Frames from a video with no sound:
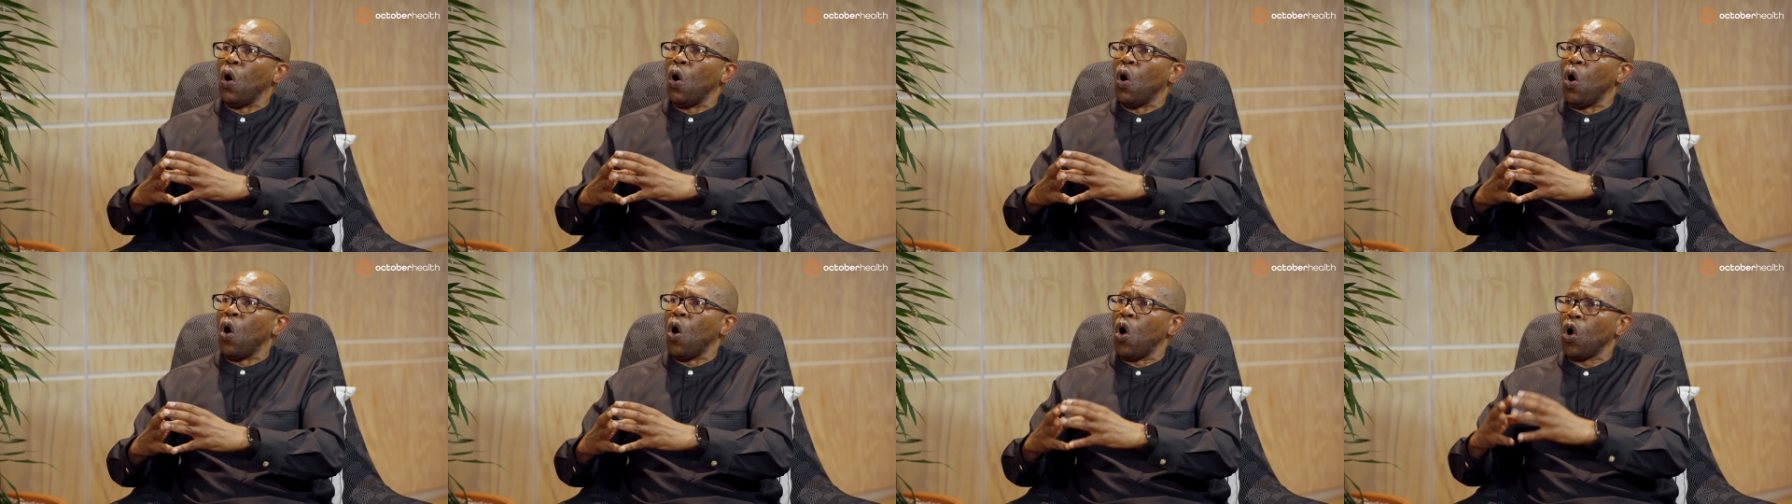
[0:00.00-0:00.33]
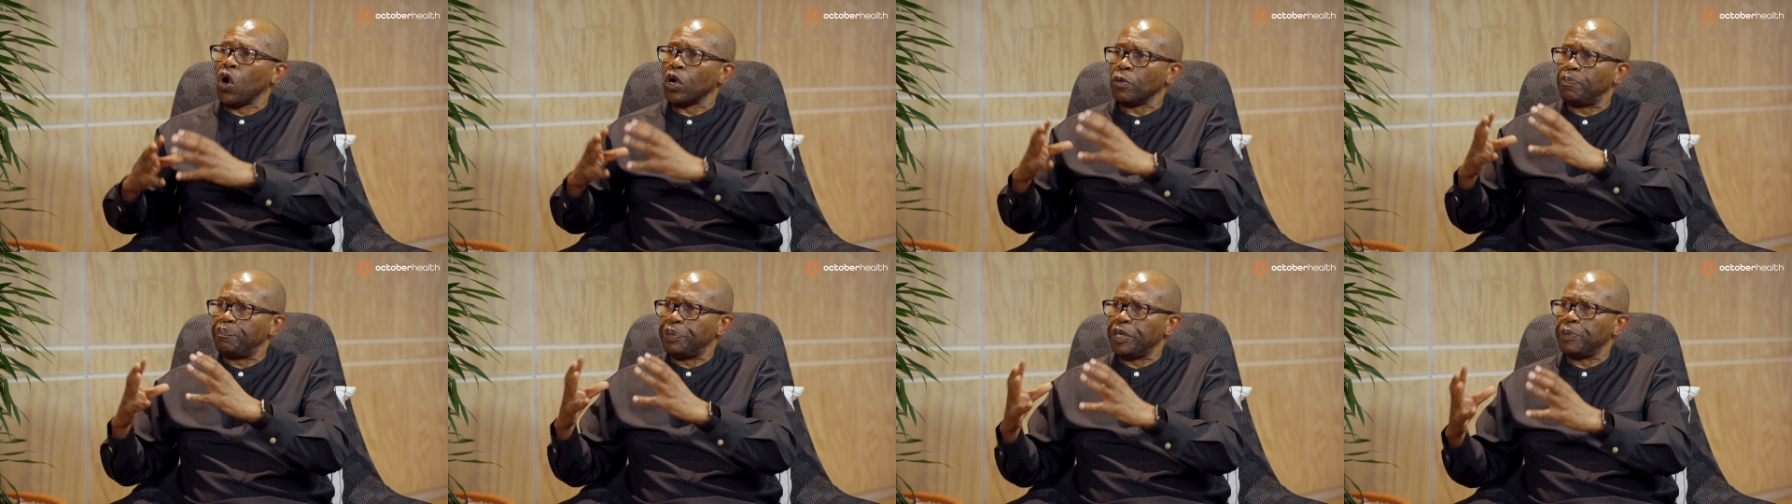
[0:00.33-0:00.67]

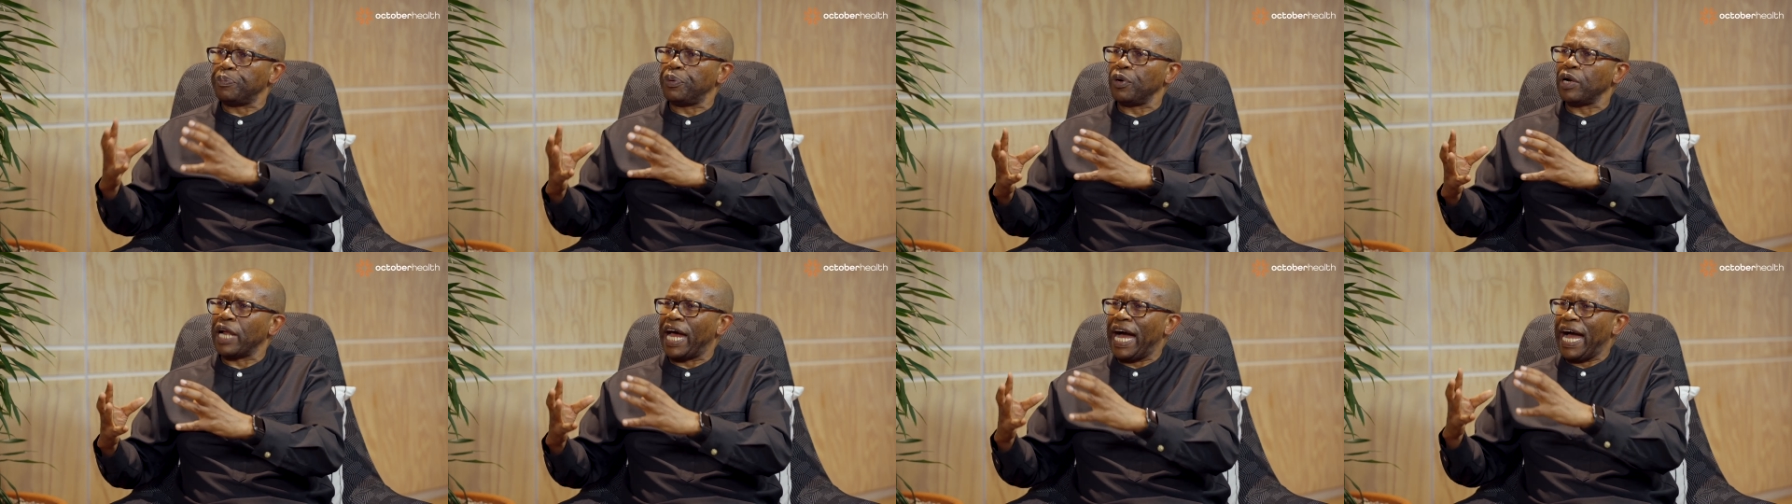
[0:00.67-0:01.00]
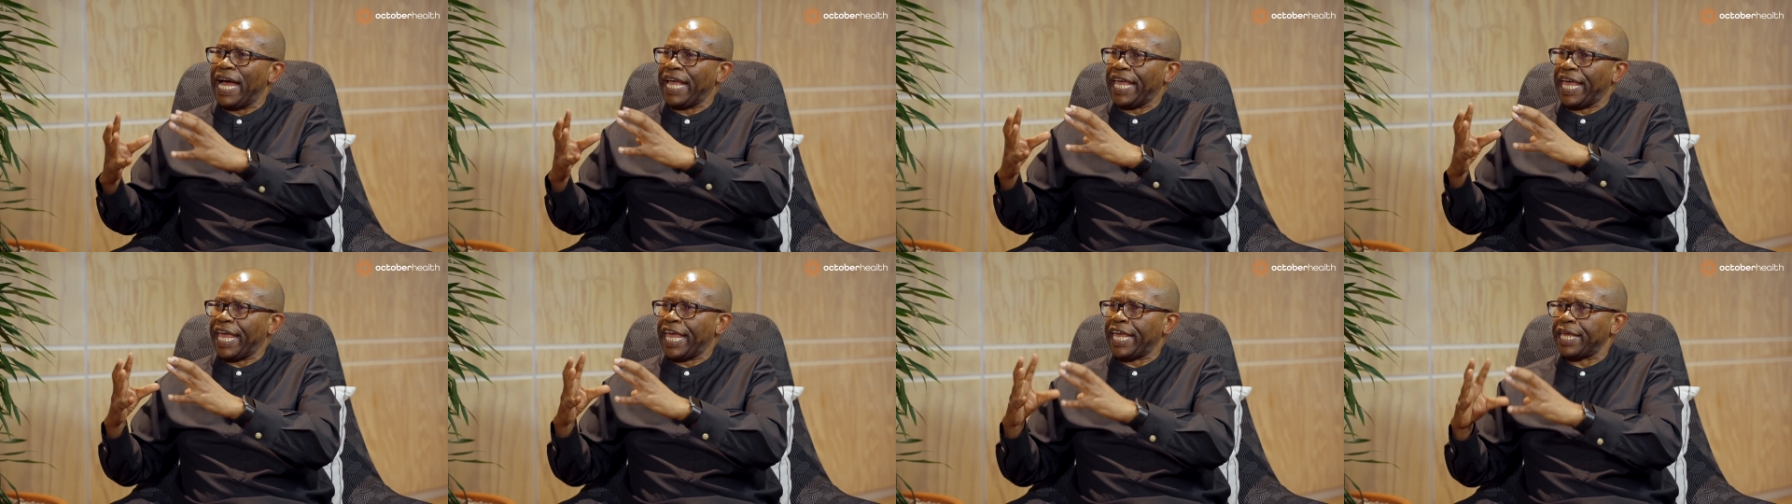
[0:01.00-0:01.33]
all people
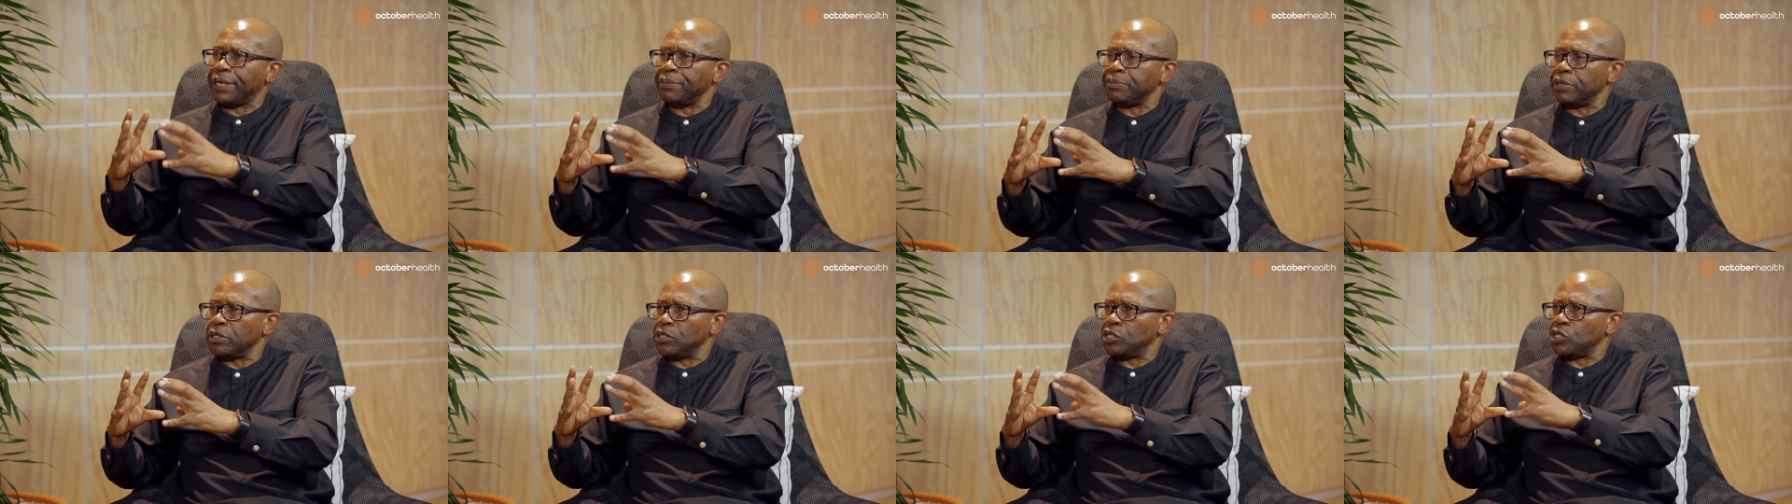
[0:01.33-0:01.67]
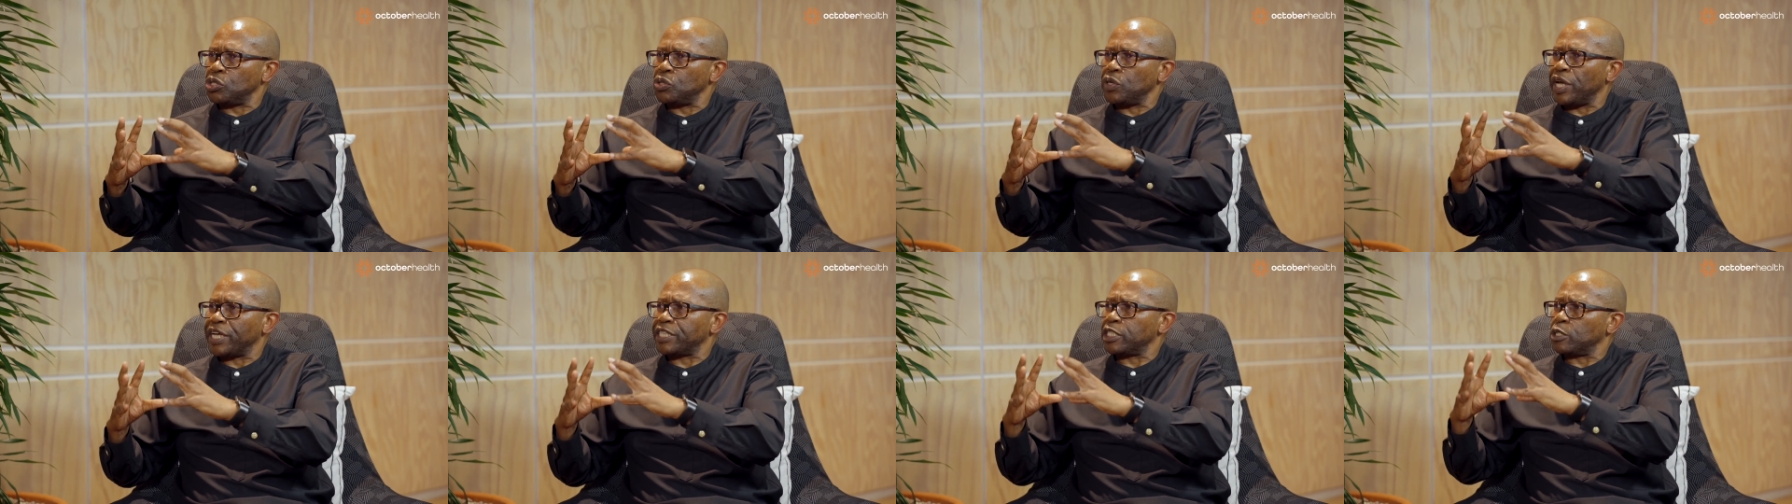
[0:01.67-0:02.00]
are able
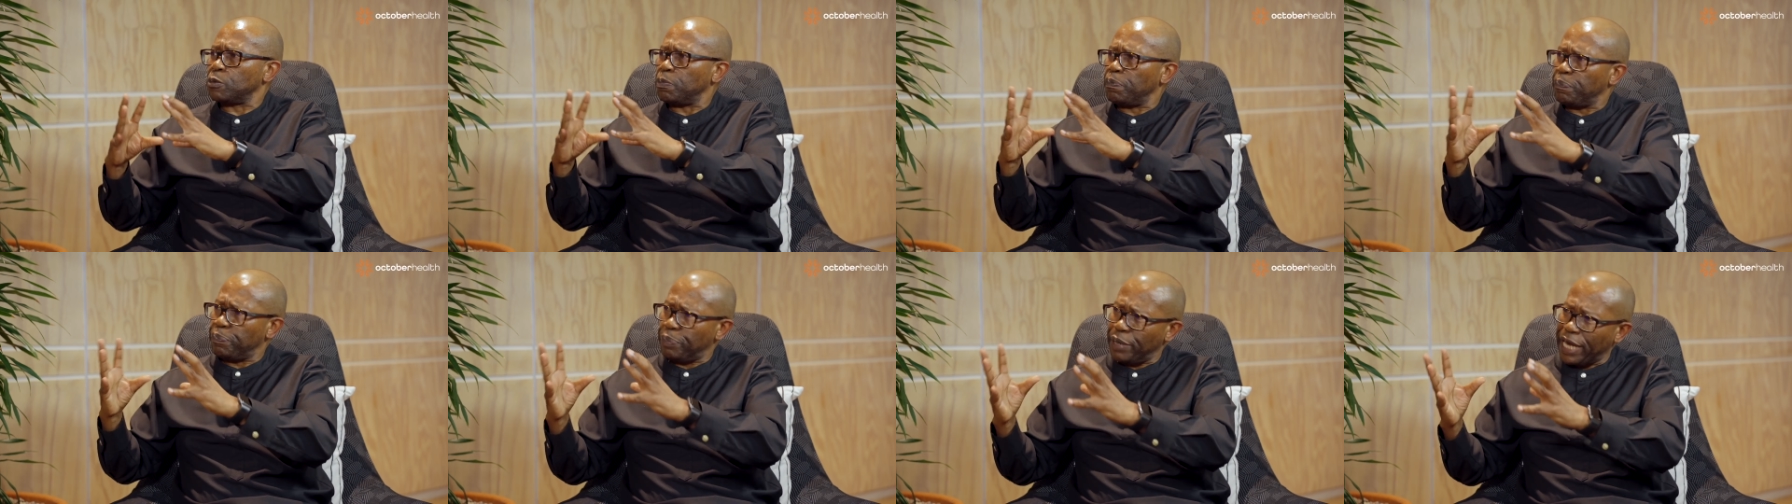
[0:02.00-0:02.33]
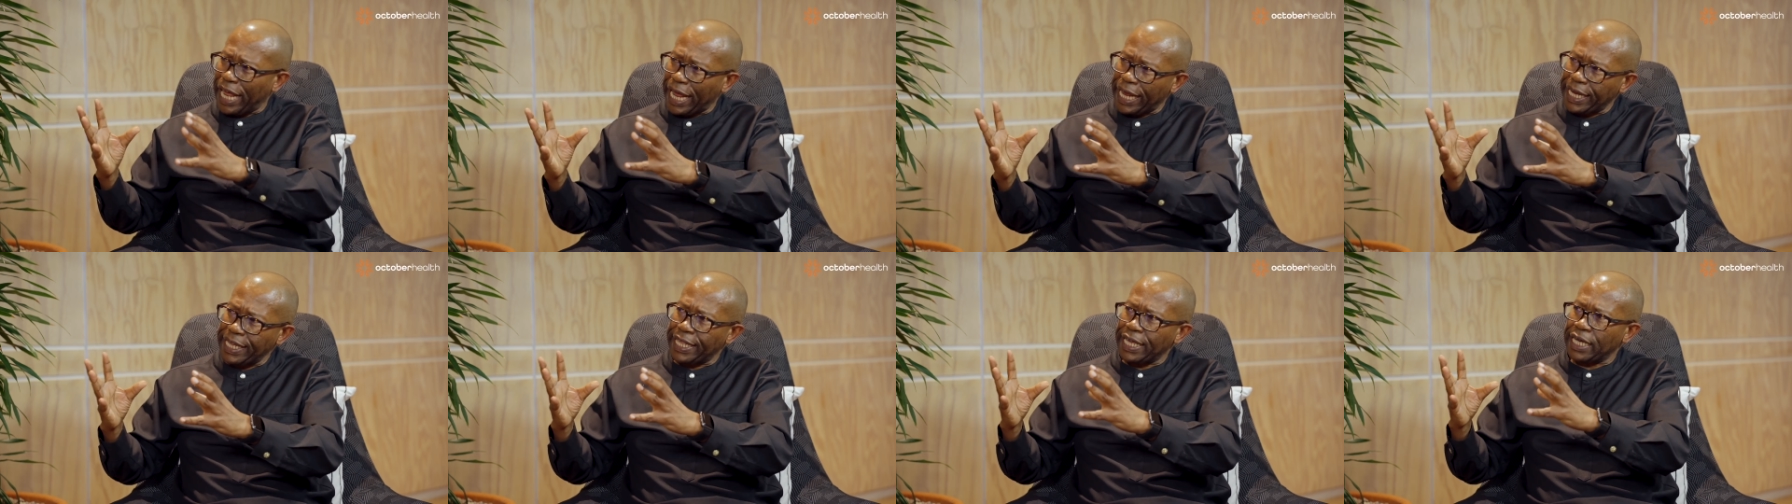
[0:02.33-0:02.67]
to
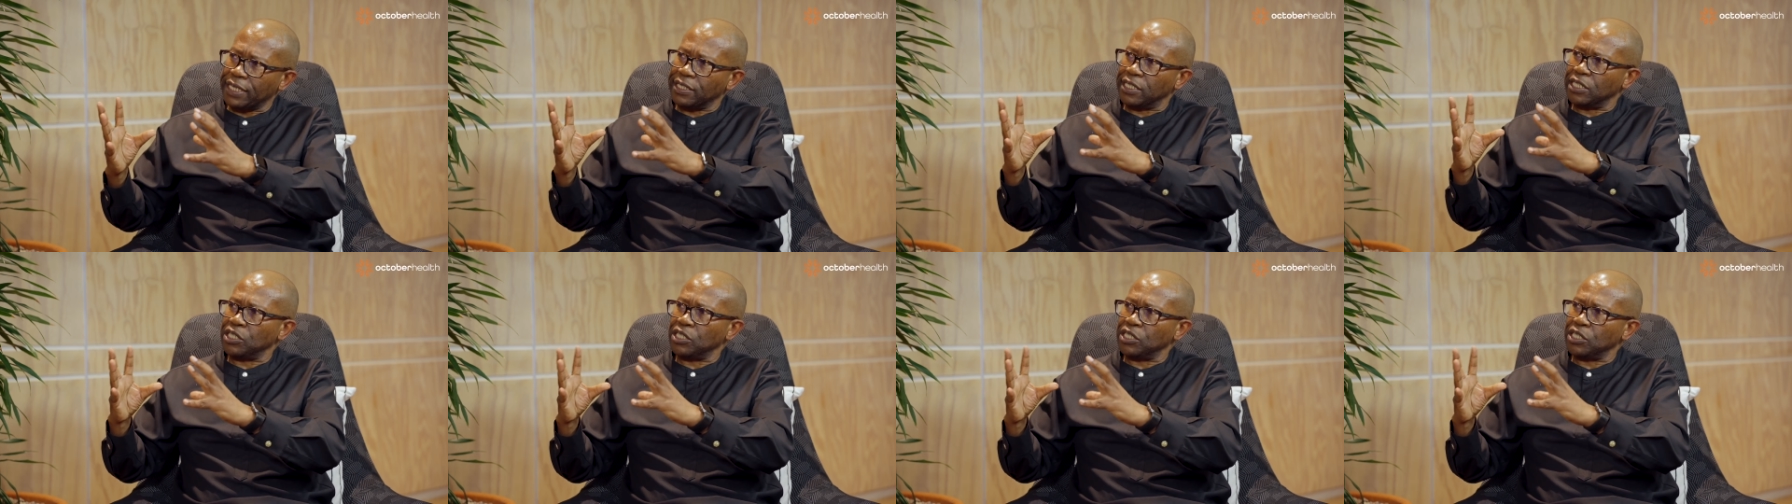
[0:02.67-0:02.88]
explain their